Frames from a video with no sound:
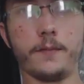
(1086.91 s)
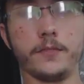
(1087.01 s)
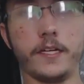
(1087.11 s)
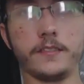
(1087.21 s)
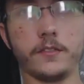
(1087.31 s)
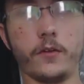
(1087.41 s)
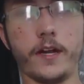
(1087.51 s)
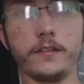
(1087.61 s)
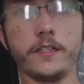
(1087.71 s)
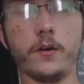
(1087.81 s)
I am Jason
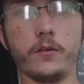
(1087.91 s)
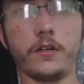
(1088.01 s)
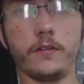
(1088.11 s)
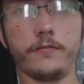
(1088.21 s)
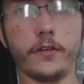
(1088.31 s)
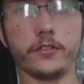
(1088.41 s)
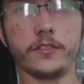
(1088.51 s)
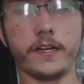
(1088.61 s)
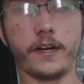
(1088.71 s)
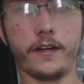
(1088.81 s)
Goyette, the owner of
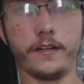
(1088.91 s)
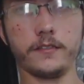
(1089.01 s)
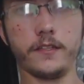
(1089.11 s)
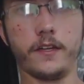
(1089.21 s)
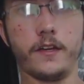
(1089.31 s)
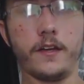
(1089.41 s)
Future Tech Ideas.